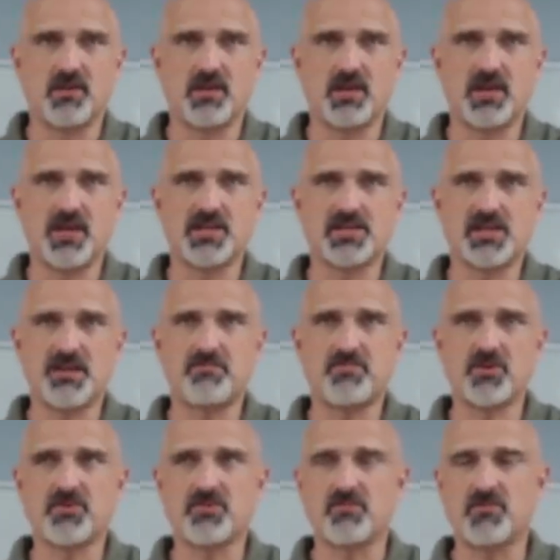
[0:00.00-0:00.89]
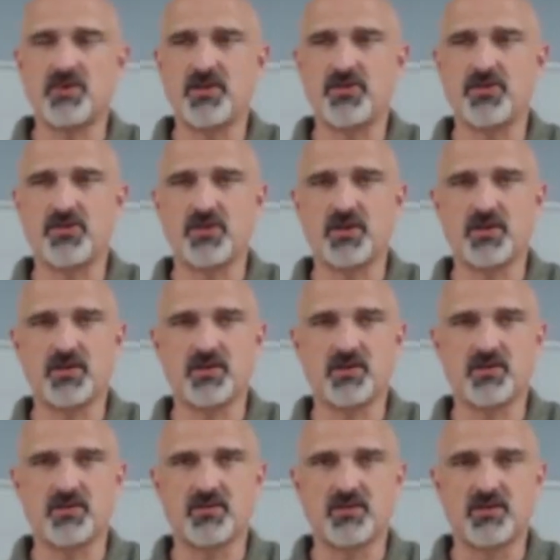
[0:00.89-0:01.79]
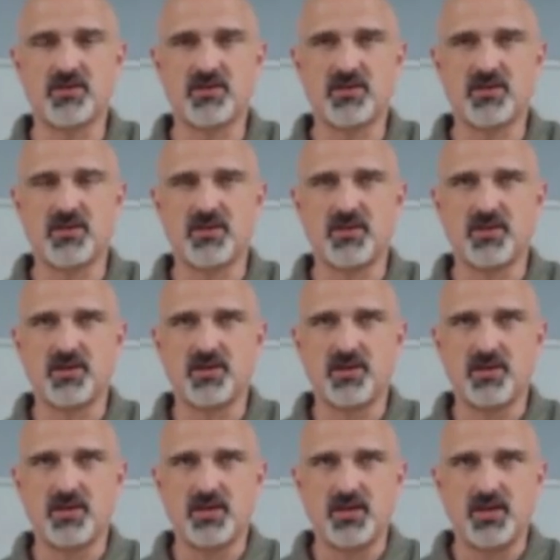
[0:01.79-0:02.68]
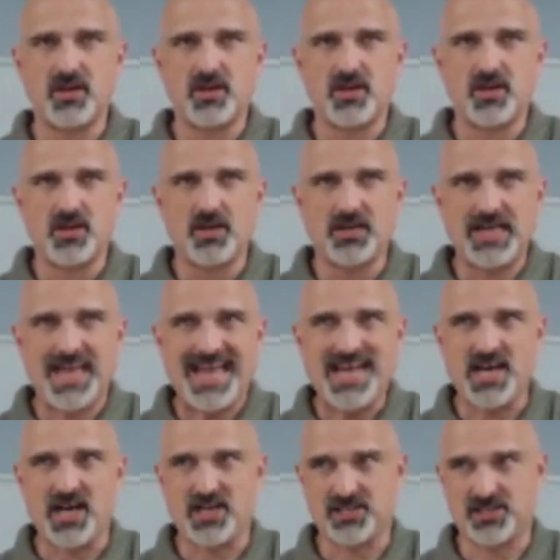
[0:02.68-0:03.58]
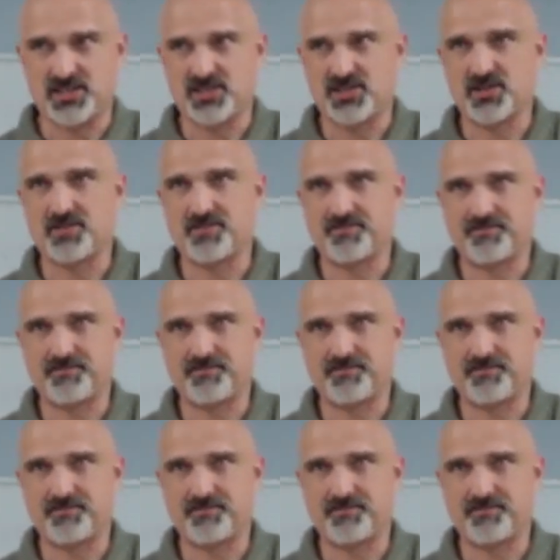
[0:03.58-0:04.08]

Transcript: It ends up with chaos.